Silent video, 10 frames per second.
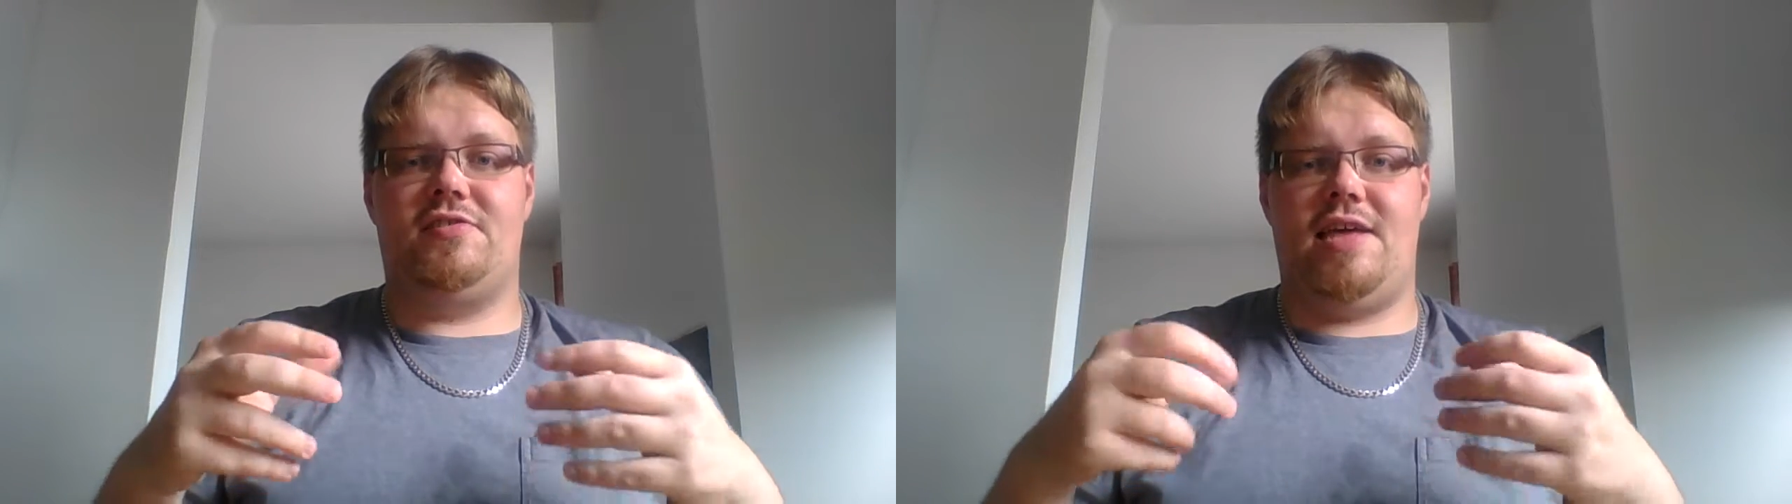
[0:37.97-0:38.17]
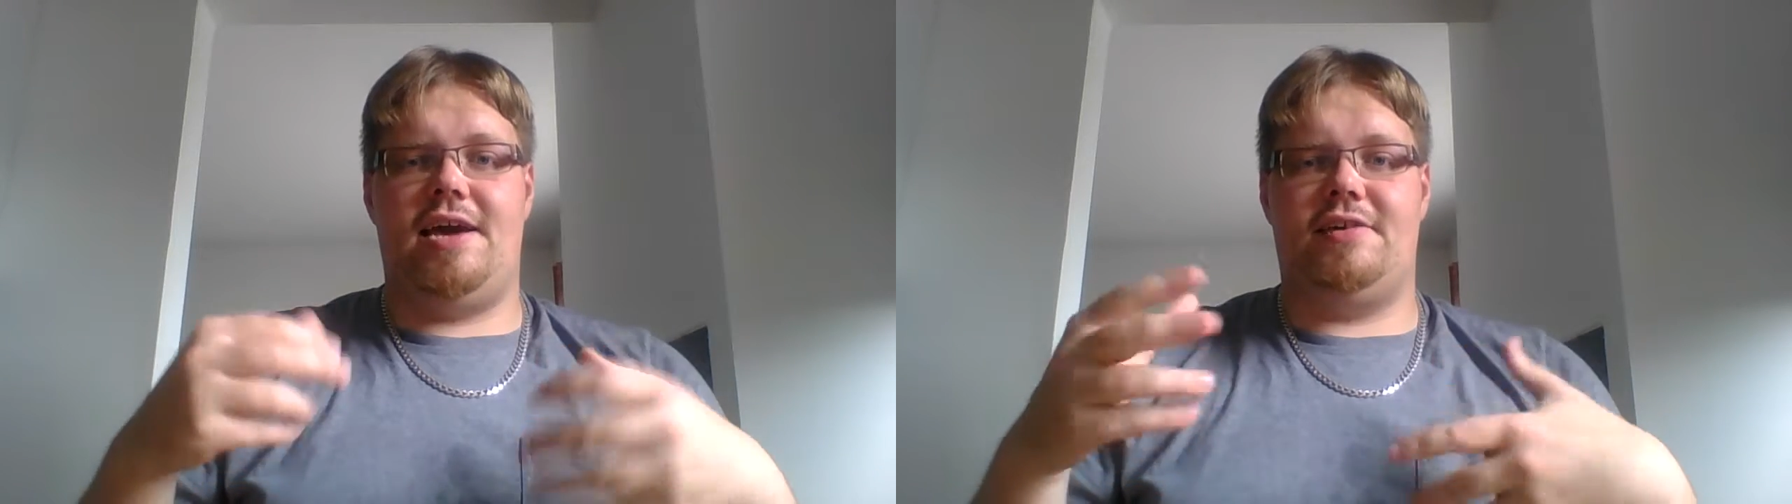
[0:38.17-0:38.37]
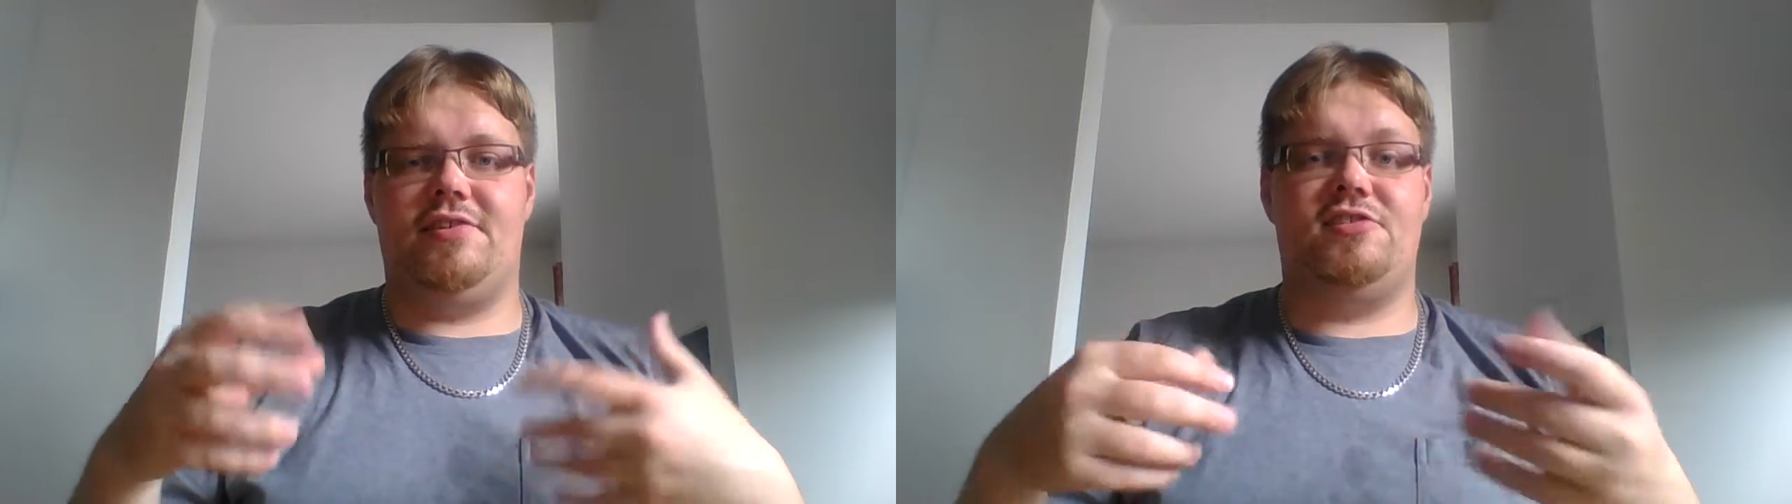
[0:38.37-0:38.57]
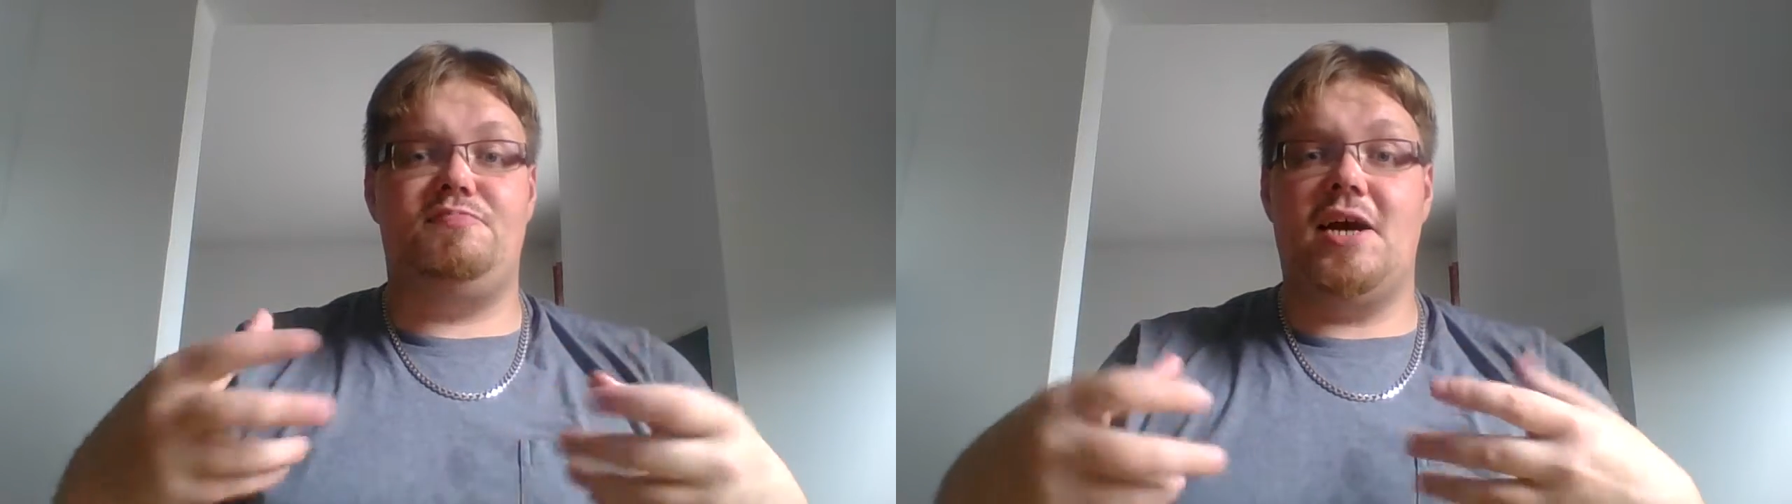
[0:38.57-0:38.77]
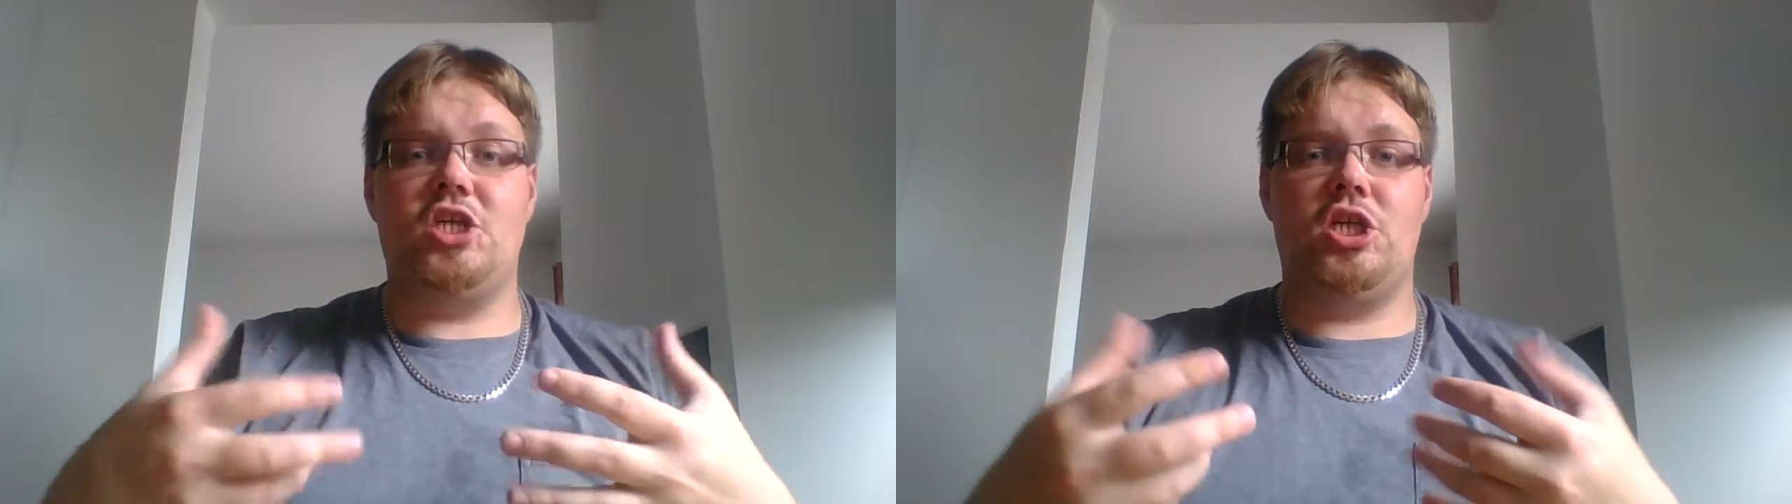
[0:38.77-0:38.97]
things that
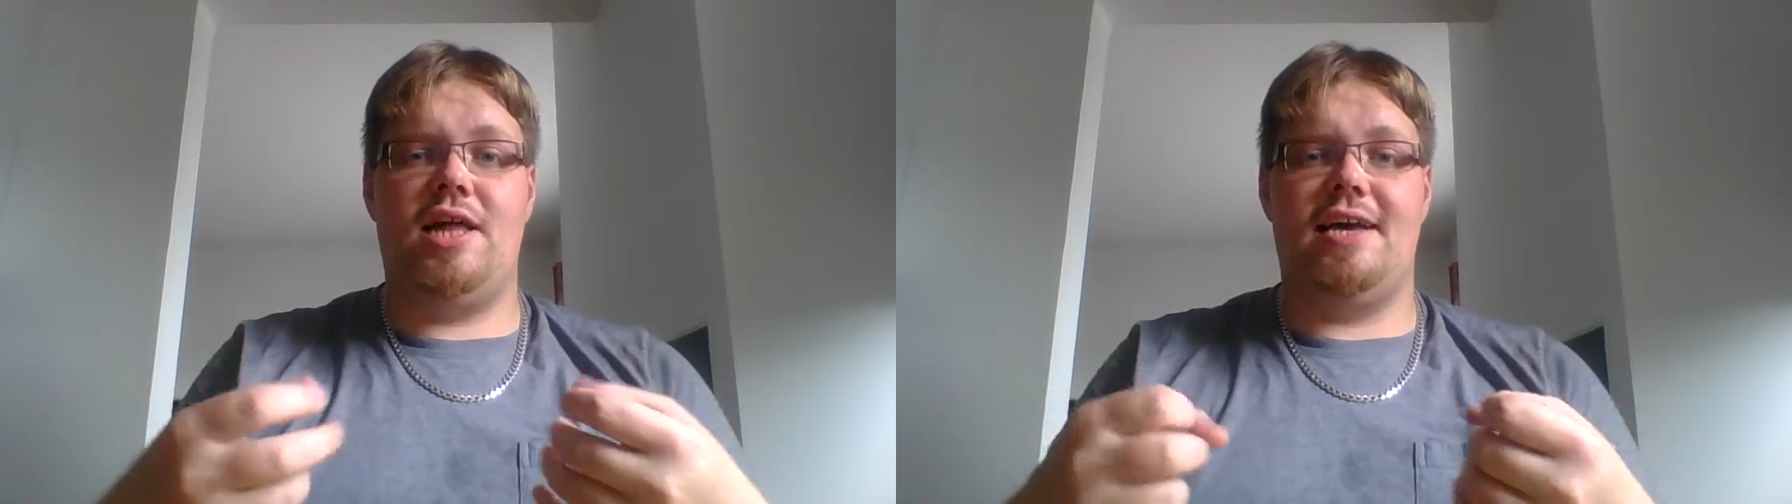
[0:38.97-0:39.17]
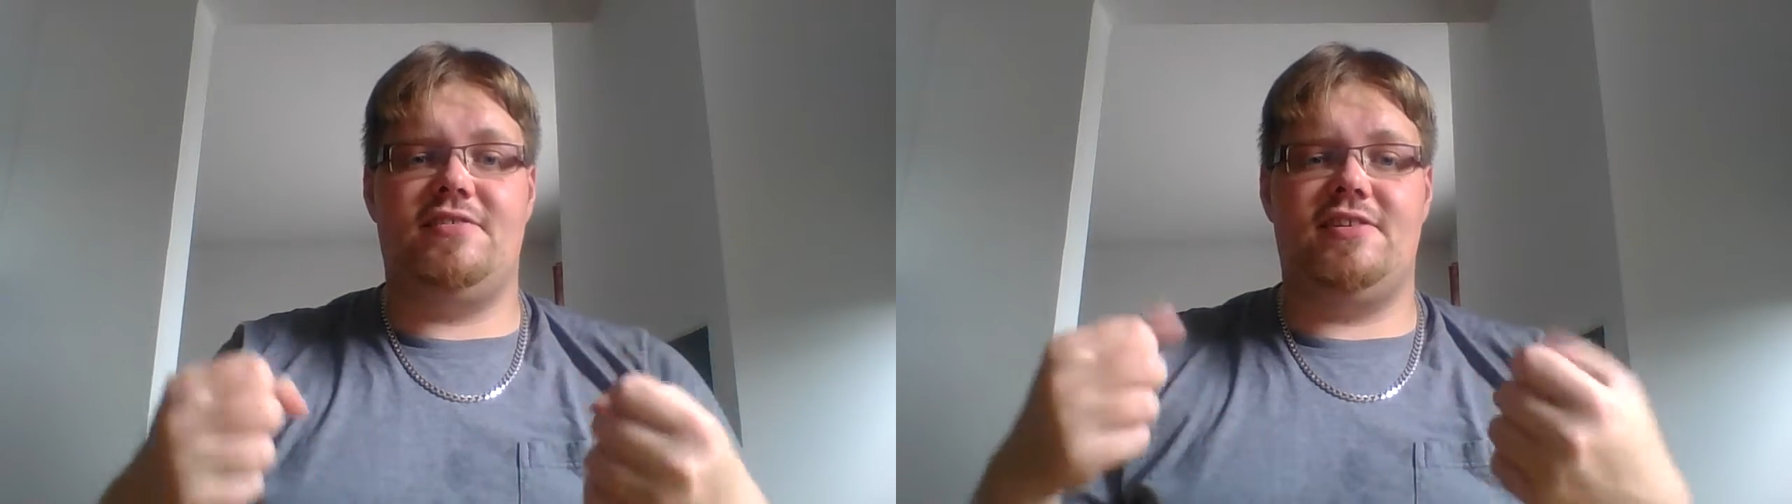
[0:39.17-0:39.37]
specialize